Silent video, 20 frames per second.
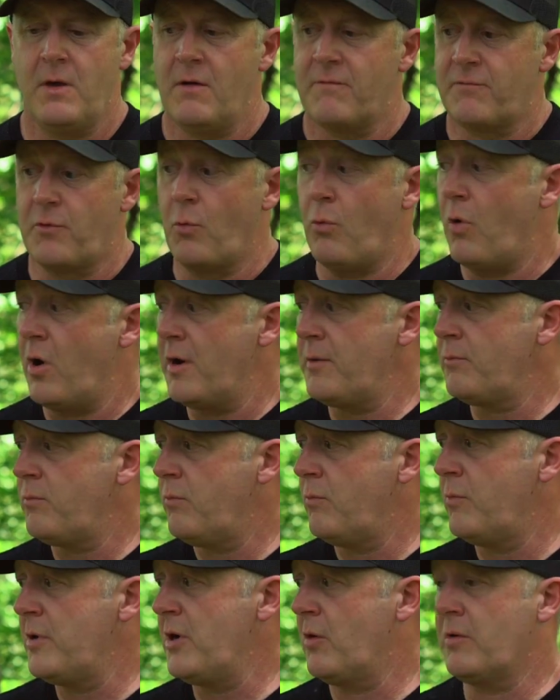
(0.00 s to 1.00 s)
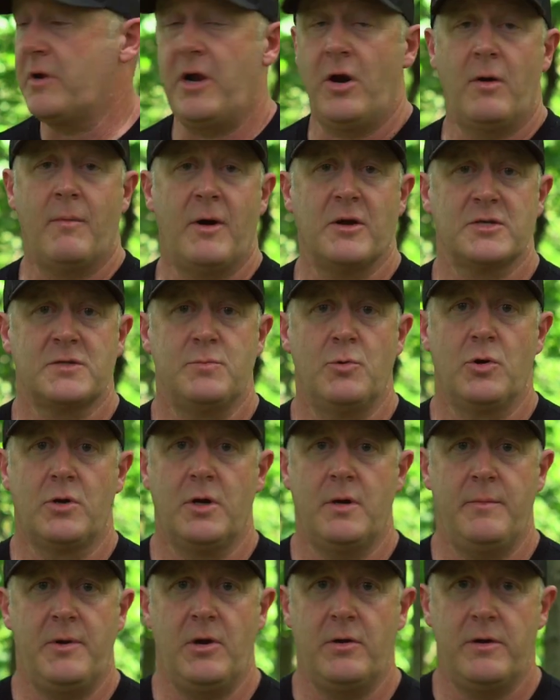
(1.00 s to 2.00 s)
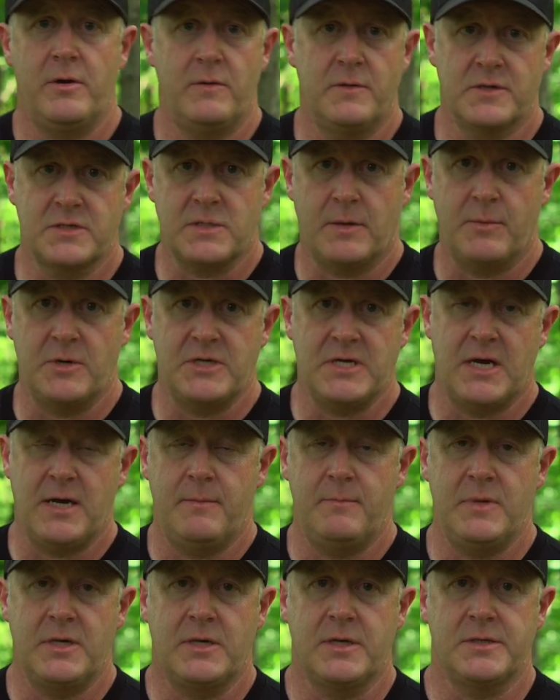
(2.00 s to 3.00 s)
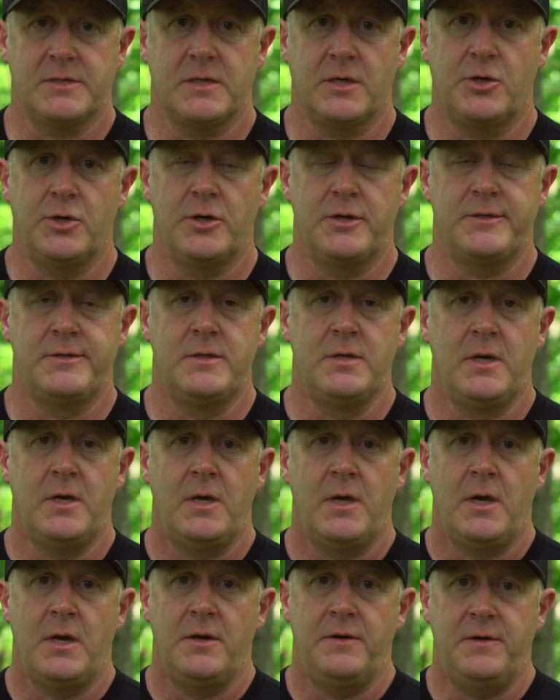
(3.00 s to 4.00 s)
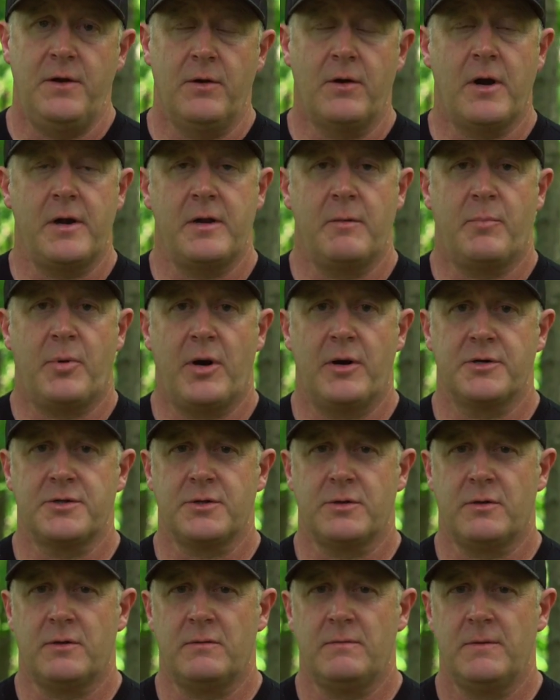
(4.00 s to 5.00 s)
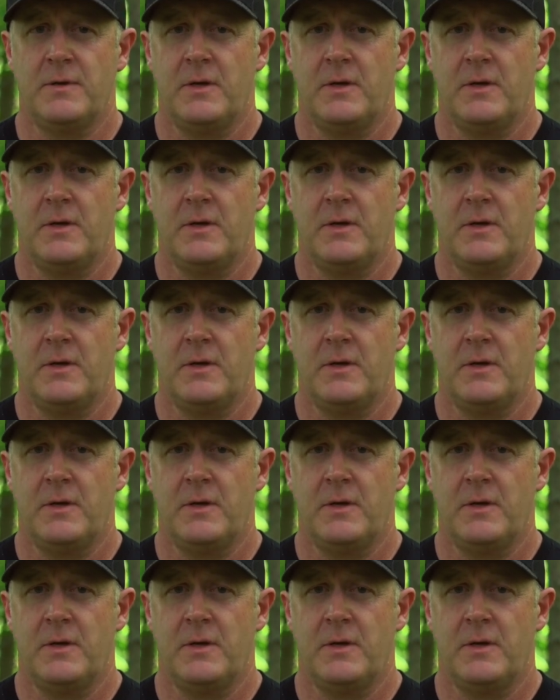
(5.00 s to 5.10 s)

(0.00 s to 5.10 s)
for one, we don't care about spooking them here during the summertime because a good deer hunting parcel